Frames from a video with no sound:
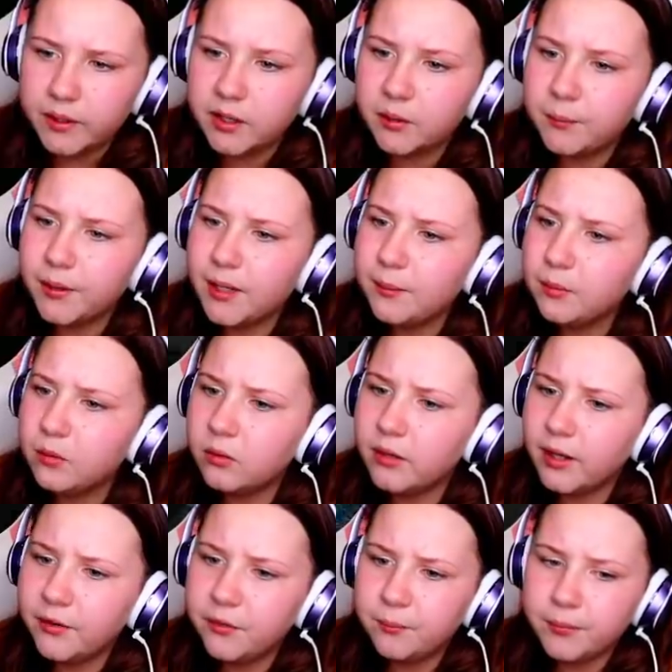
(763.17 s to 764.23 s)
I know people,
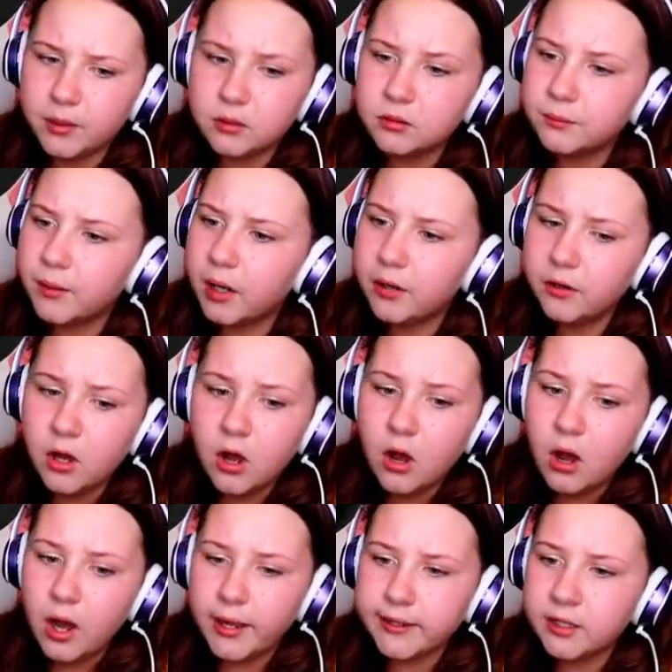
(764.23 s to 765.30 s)
that's build mode.
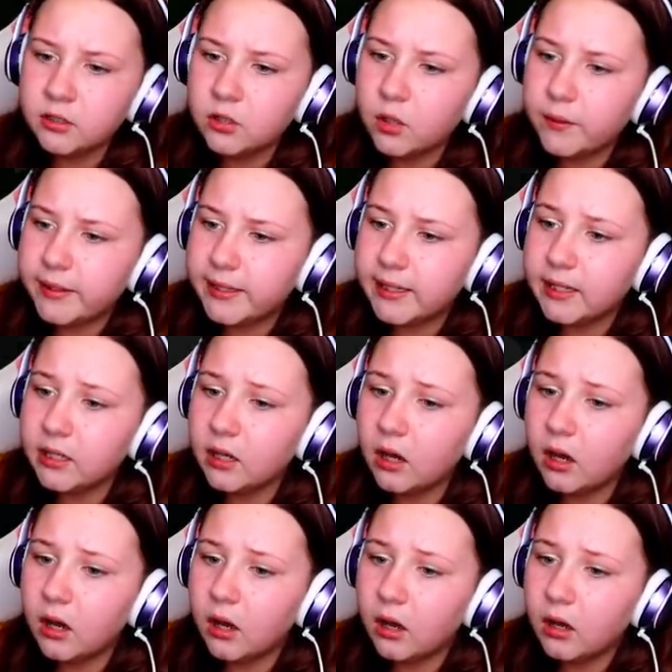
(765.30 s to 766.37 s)
I can go
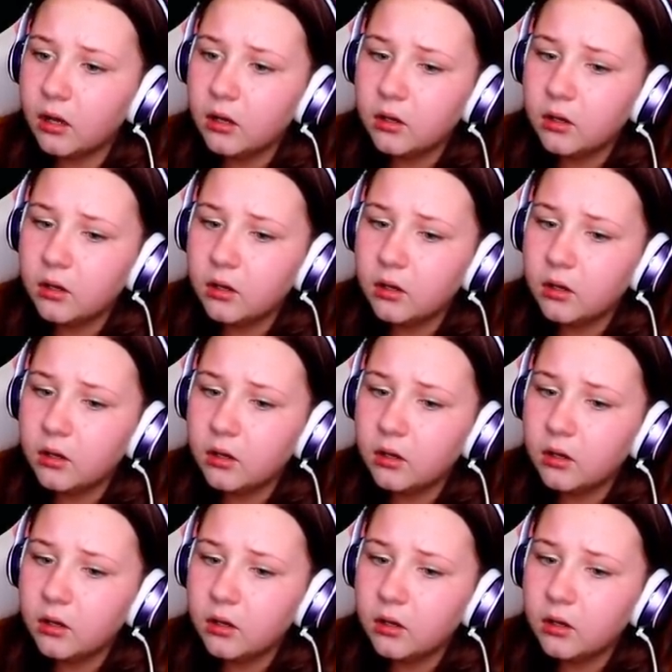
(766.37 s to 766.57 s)
here.